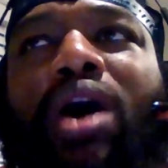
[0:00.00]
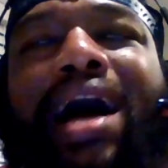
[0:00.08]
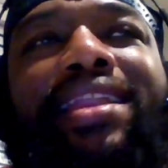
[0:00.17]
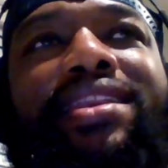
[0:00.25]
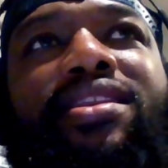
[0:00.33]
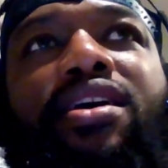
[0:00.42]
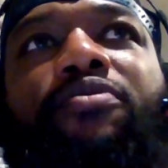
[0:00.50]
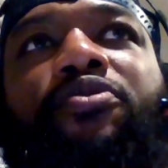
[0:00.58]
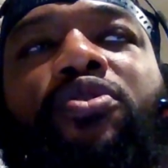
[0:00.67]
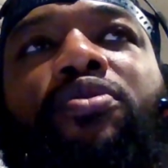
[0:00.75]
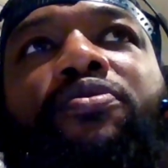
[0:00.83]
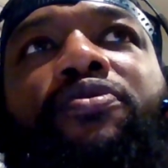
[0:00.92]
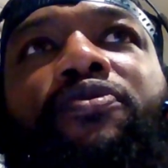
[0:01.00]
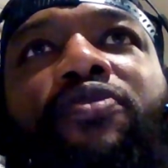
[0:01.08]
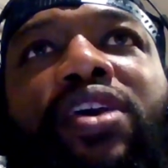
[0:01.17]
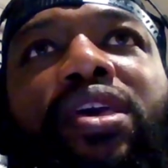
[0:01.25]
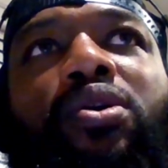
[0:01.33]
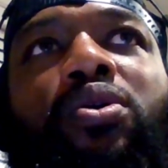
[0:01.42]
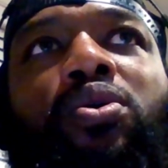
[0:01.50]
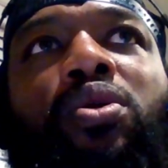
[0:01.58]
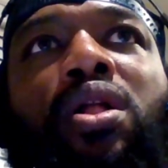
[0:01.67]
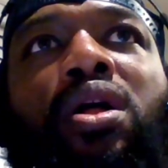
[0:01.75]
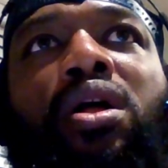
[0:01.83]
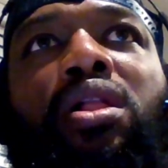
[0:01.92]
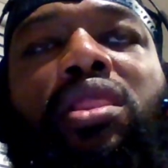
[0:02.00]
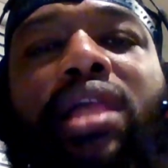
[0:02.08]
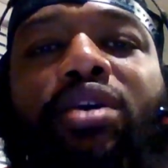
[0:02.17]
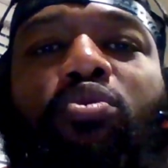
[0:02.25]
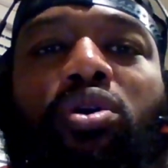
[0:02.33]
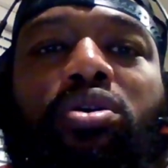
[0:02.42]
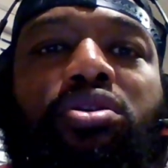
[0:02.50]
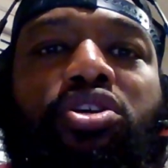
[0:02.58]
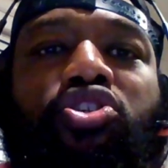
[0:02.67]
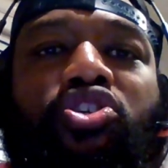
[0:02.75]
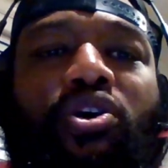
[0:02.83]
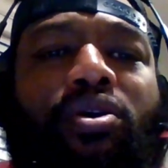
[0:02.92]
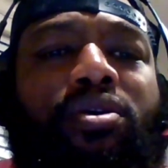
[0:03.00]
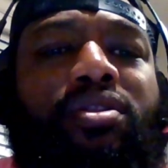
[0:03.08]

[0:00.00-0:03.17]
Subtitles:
I never feel like we're going to turn the